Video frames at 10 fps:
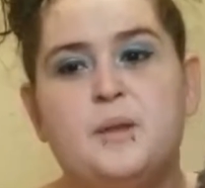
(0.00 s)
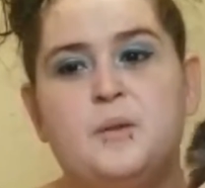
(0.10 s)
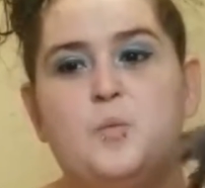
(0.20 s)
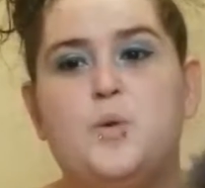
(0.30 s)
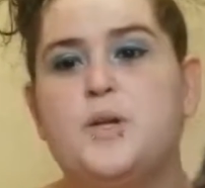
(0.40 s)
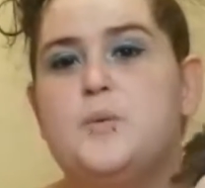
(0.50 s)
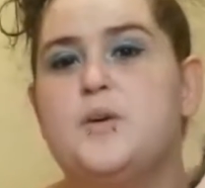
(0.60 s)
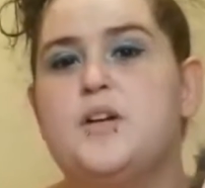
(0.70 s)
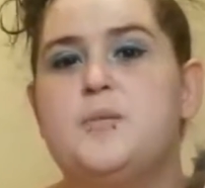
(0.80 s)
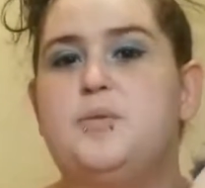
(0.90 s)
we were
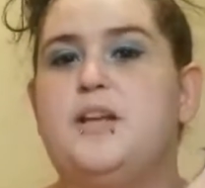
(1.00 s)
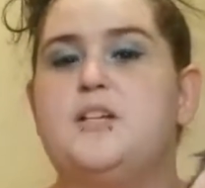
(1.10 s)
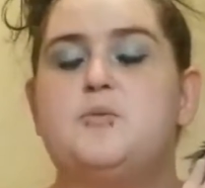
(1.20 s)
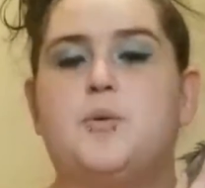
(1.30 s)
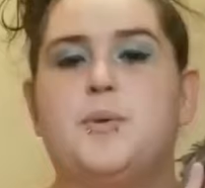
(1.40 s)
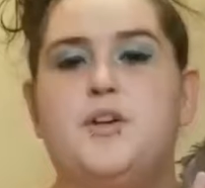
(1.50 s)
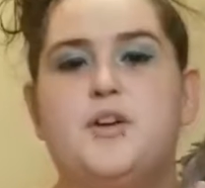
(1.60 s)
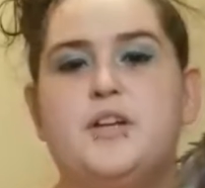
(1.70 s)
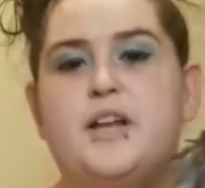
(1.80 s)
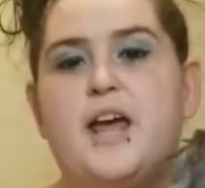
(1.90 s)
in a place where we
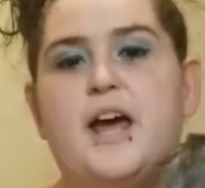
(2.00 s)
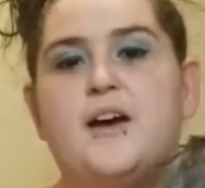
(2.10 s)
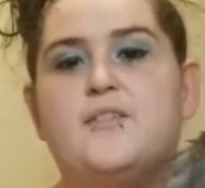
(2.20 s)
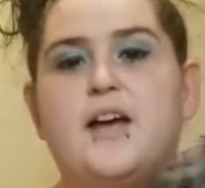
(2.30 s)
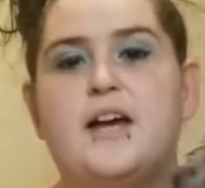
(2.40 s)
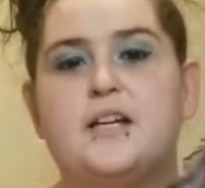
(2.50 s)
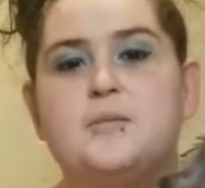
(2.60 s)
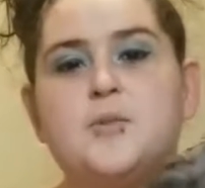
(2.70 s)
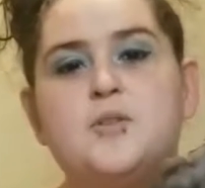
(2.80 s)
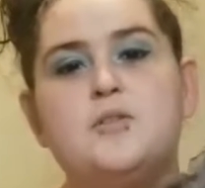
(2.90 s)
couldn't have
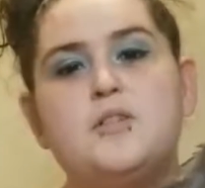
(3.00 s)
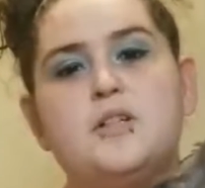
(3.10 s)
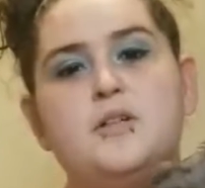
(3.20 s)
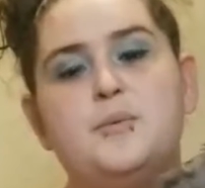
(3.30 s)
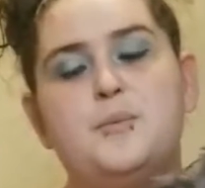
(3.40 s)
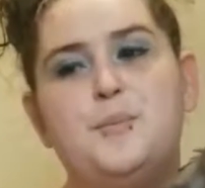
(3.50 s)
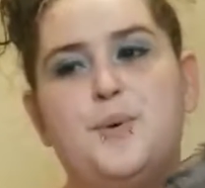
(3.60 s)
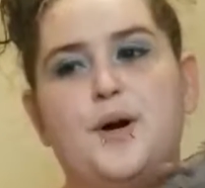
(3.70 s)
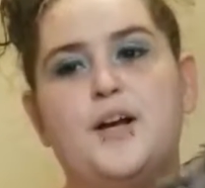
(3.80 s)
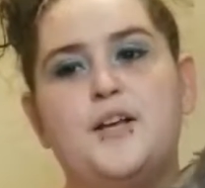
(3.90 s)
animals,
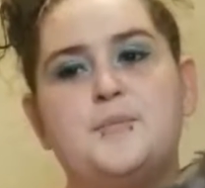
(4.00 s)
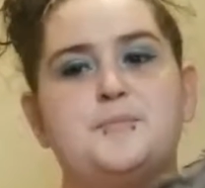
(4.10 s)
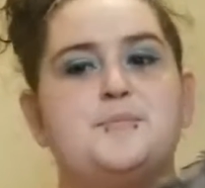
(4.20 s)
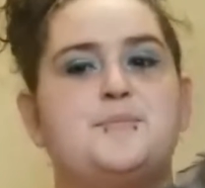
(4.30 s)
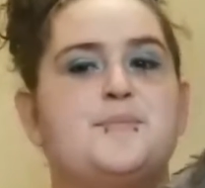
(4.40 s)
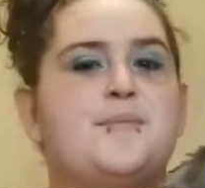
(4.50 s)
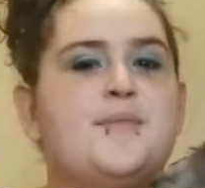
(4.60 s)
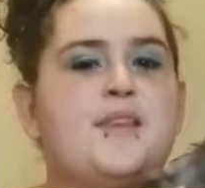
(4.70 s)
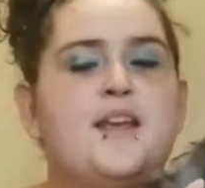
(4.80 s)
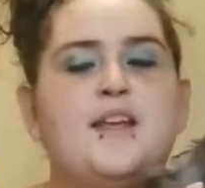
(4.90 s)
but
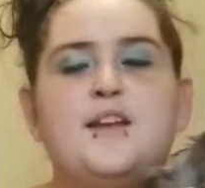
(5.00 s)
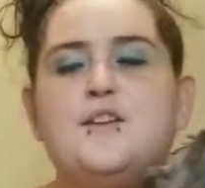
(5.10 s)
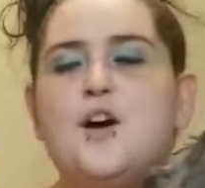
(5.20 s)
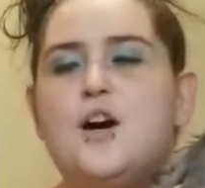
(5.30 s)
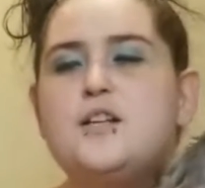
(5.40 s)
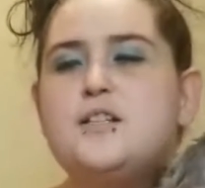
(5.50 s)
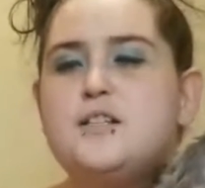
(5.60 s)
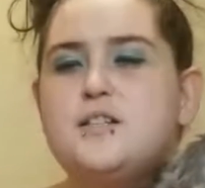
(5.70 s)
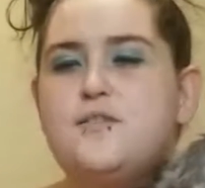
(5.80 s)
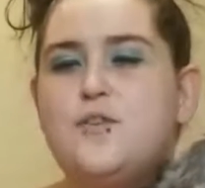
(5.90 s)
not
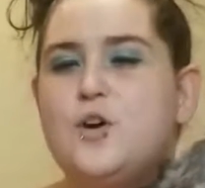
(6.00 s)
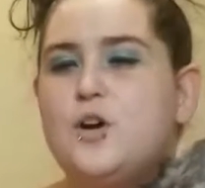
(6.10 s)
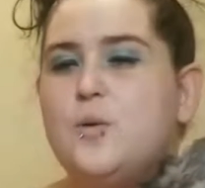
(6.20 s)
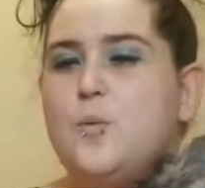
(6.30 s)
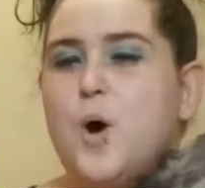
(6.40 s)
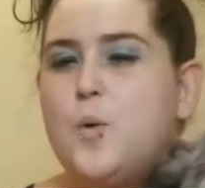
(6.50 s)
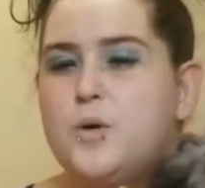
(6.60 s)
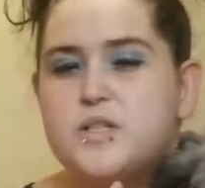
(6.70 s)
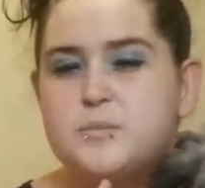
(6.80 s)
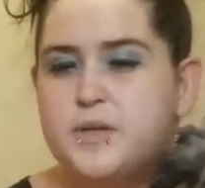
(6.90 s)
for woe
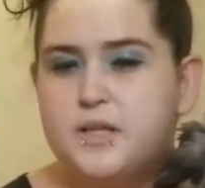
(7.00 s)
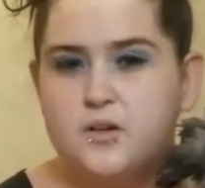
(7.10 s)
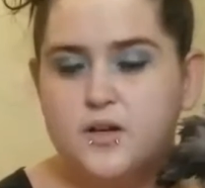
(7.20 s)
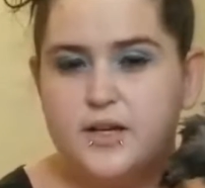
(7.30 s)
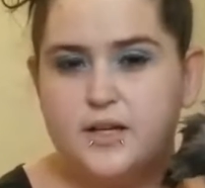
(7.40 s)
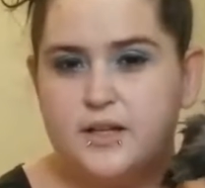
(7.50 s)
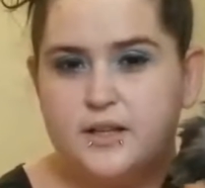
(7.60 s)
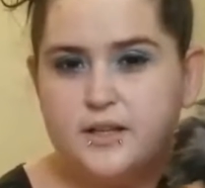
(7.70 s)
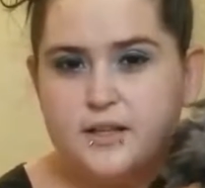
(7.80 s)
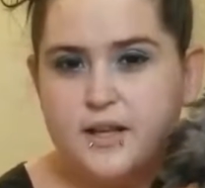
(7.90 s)
is me or
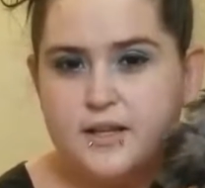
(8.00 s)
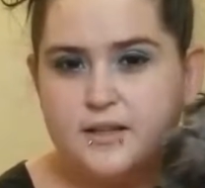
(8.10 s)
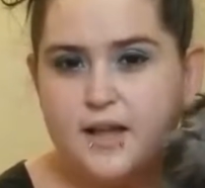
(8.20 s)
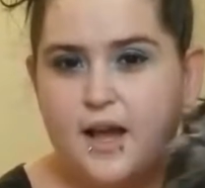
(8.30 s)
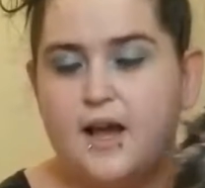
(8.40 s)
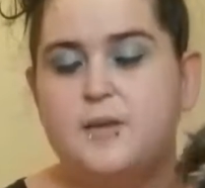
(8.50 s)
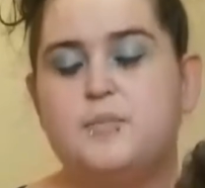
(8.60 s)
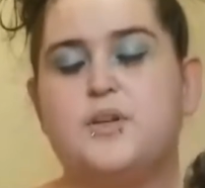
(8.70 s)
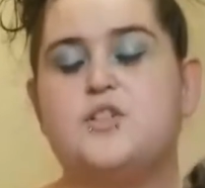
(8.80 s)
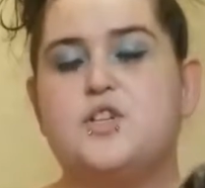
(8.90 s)
anything like that,
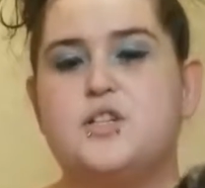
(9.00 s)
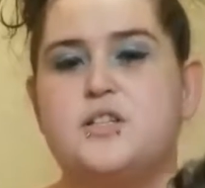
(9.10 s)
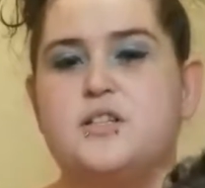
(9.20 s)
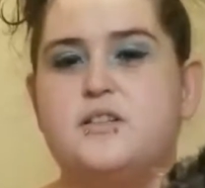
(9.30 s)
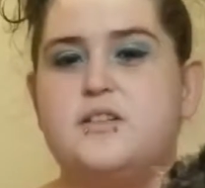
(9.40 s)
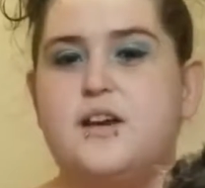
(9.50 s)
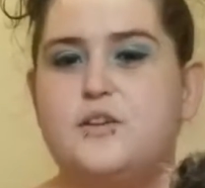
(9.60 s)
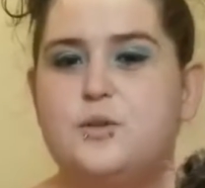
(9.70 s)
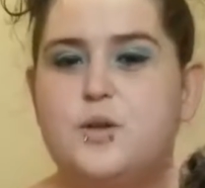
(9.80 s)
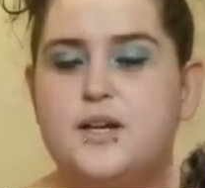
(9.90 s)
but just to tell
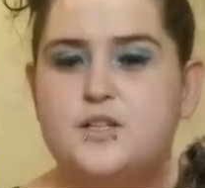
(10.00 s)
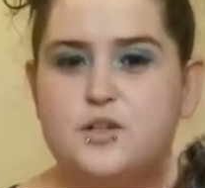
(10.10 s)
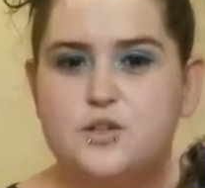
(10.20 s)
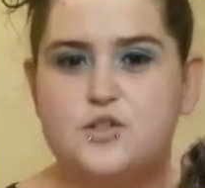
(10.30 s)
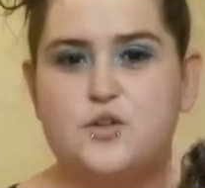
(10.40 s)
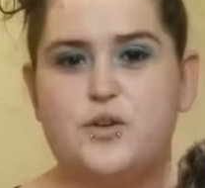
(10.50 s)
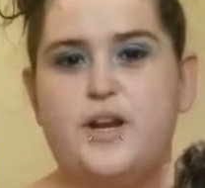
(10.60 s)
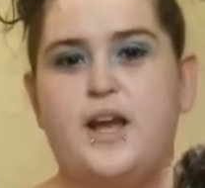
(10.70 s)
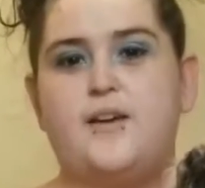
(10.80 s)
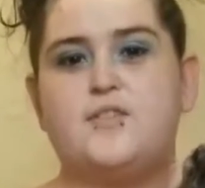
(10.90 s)
you guys her story, I
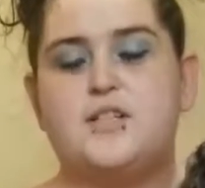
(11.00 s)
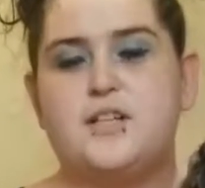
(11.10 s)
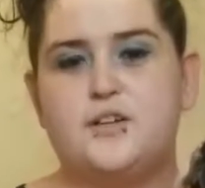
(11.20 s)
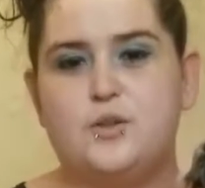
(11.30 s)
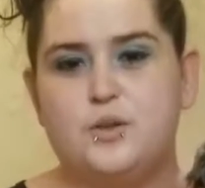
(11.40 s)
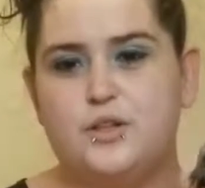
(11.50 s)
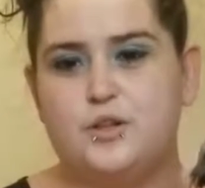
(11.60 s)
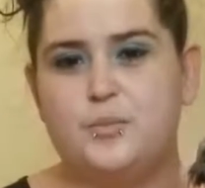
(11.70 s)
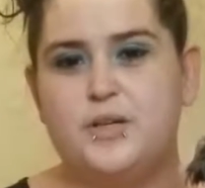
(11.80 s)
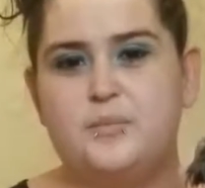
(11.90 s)
have to tell you a little
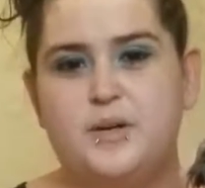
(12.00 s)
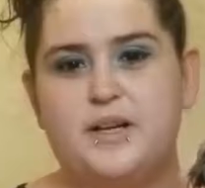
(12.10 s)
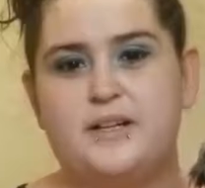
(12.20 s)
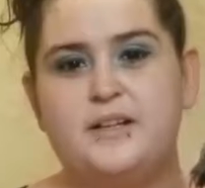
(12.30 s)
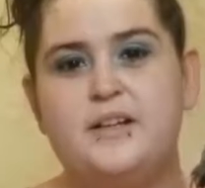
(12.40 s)
bit of mine.